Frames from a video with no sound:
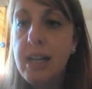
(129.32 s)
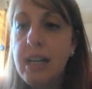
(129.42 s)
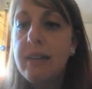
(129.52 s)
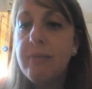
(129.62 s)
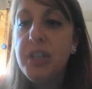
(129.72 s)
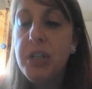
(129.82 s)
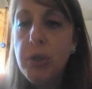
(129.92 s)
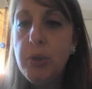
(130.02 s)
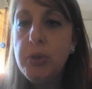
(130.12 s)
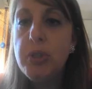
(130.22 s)
you
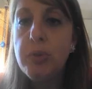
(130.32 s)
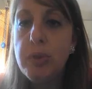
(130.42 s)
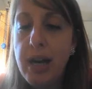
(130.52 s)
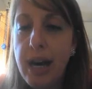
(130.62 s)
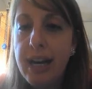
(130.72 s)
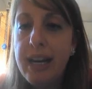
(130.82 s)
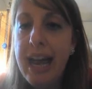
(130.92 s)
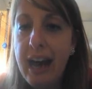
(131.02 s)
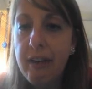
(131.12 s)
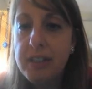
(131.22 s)
do not
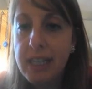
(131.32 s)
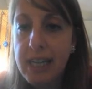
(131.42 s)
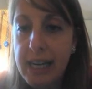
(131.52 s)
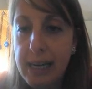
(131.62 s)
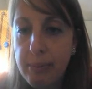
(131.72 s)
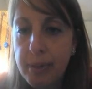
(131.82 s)
have to keep